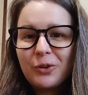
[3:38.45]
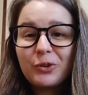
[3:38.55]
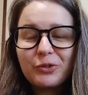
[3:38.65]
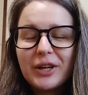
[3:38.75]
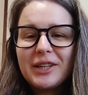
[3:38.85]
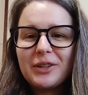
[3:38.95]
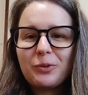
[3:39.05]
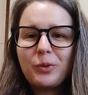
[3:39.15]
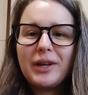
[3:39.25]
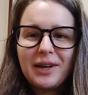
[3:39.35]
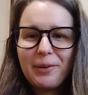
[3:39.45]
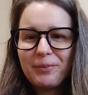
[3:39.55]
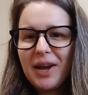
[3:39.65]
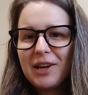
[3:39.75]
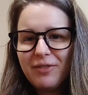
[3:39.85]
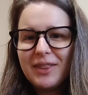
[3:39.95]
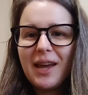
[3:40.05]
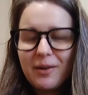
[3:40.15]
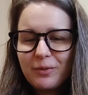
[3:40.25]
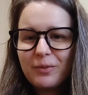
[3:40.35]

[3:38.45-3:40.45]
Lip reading: written when I'm kind of in that